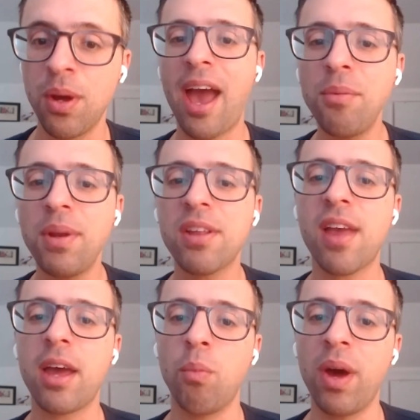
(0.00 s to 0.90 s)
like, how do
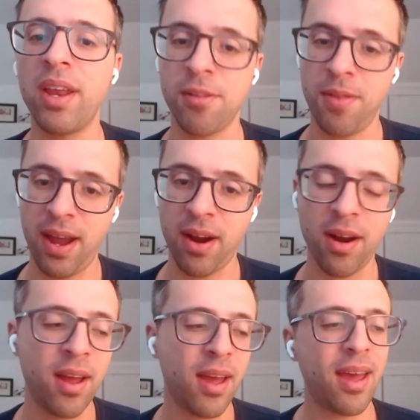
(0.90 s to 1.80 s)
we decide what is
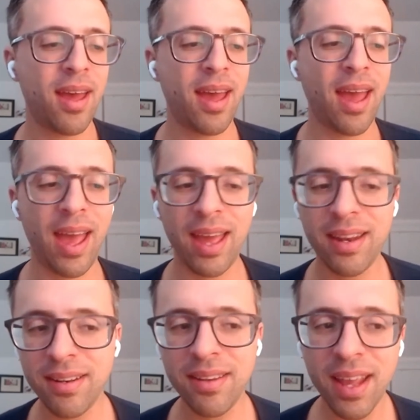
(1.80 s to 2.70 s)
there?
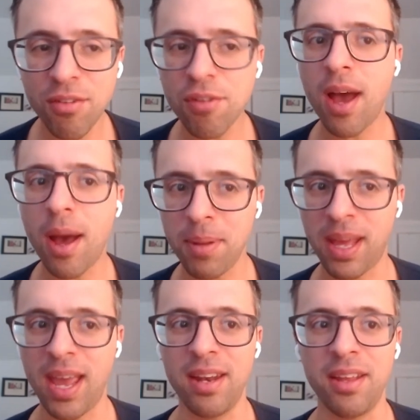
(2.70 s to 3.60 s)
And the answer is
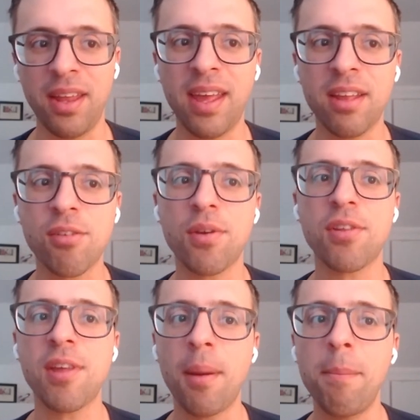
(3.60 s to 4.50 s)
complicated. Like, the
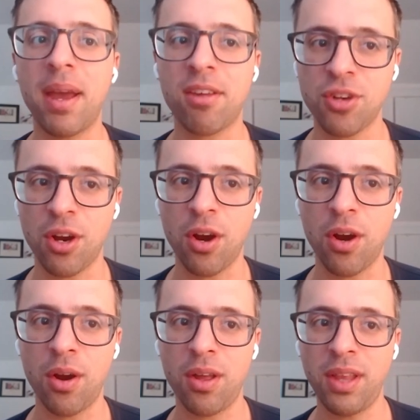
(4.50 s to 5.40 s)
answer is some
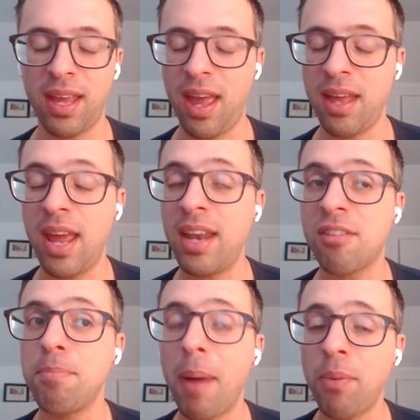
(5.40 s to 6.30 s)
mixture, like,
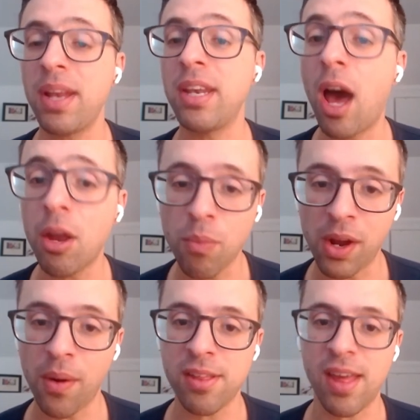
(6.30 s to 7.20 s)
and, and it's, by the way,
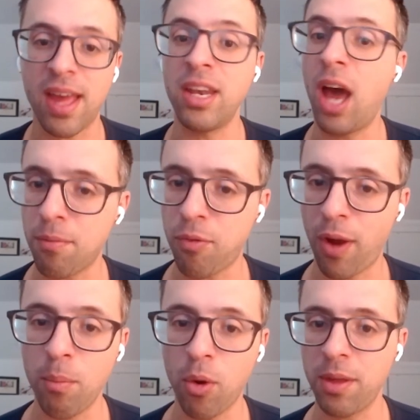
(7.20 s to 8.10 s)
non rigorous and not
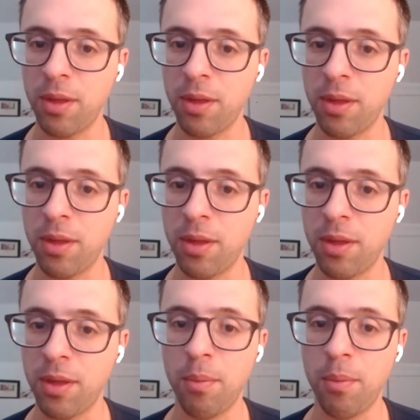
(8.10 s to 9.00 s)
a framework that we would
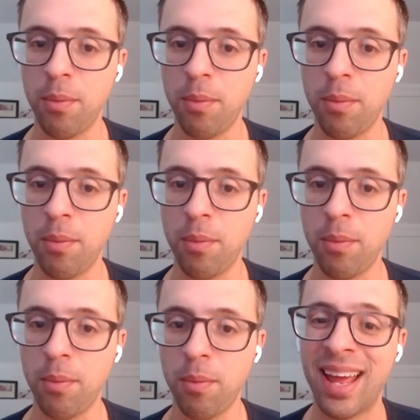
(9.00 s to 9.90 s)
ever publish
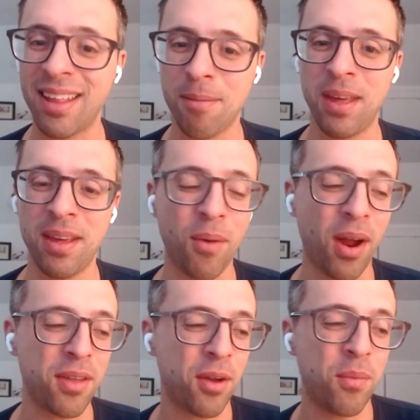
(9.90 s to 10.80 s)
publicly, and not
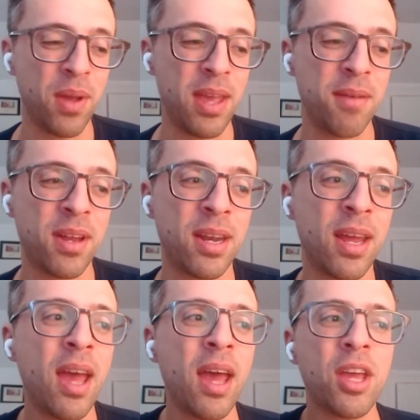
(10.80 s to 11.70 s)
something where I think we
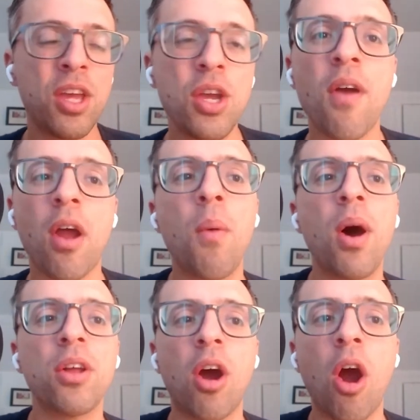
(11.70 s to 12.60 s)
even hew
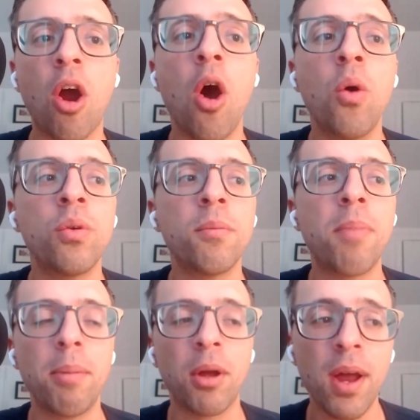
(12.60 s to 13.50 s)
very well to our
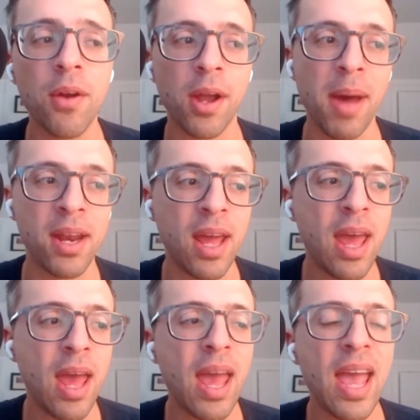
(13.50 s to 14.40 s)
own public rhetoric
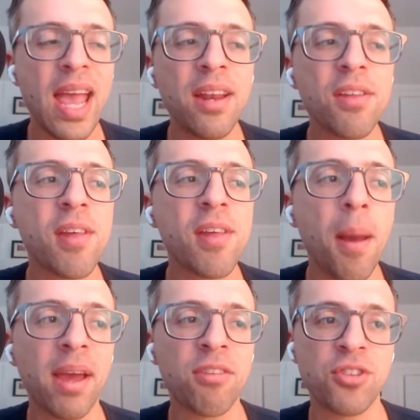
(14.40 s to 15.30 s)
about it. It is
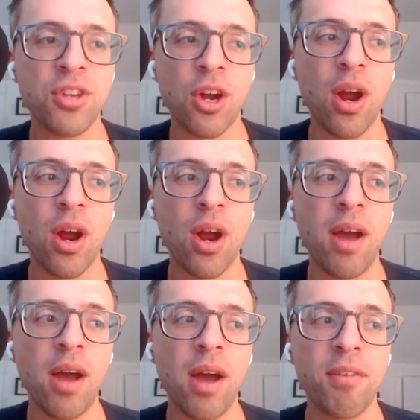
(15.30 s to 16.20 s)
some mixture
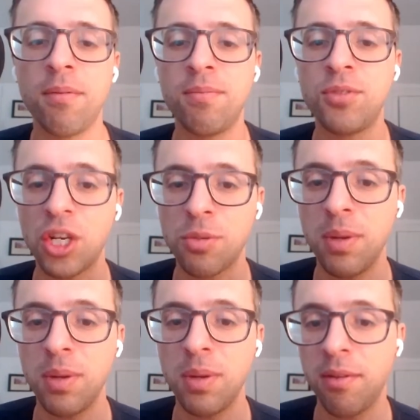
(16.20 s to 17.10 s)
of a subjective
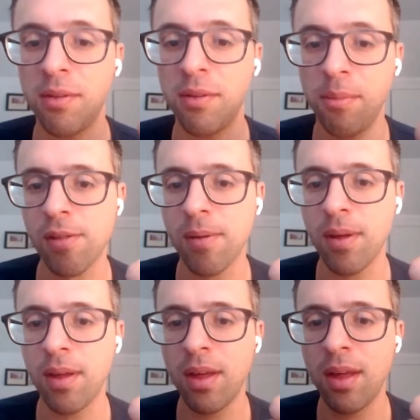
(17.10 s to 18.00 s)
judgment of
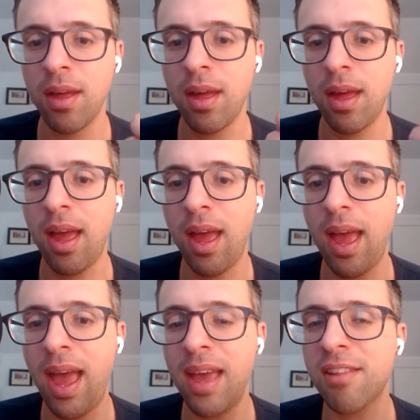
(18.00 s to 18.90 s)
importance
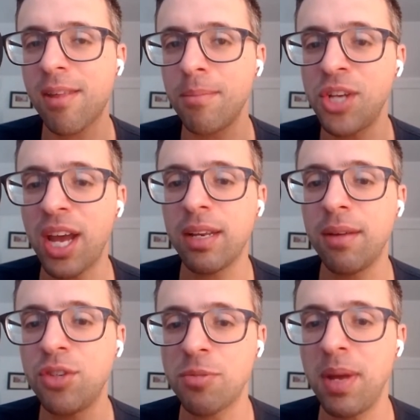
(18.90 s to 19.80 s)
a
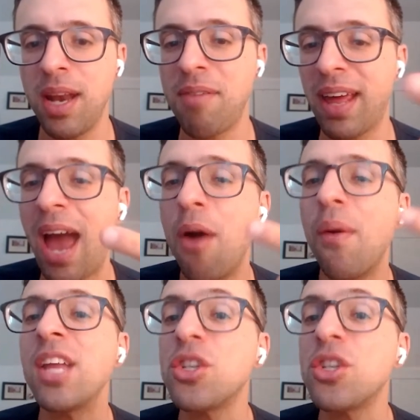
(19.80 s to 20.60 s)
subjective judgment of like how